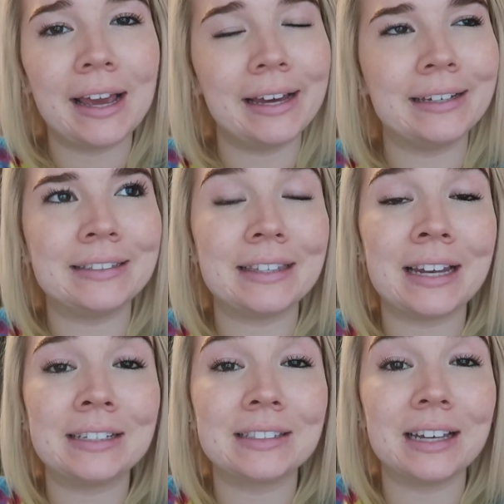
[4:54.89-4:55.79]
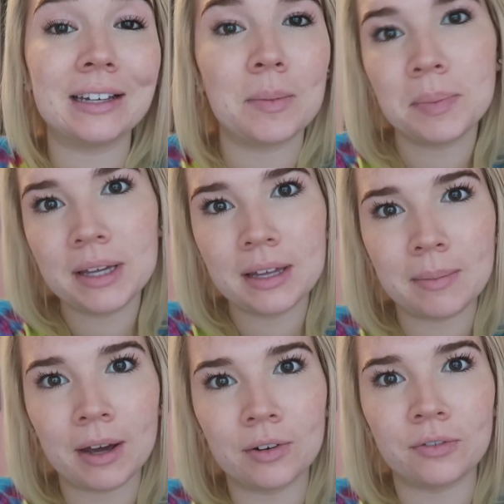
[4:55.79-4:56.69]
and that is like completely
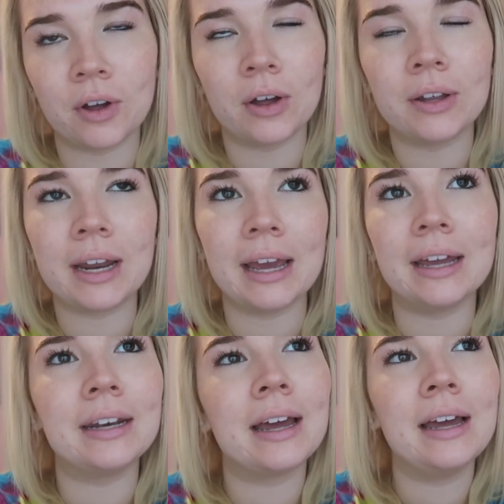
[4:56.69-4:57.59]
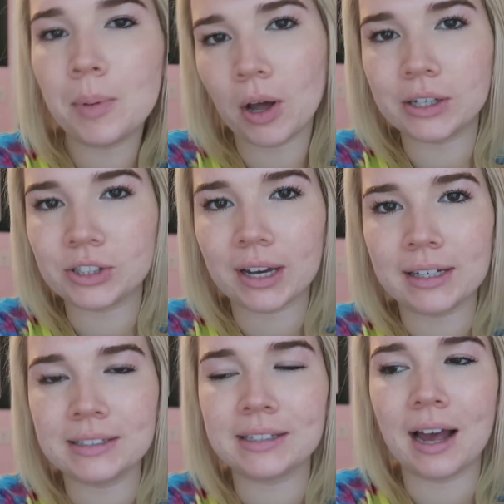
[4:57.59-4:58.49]
my own fault, and I apologize.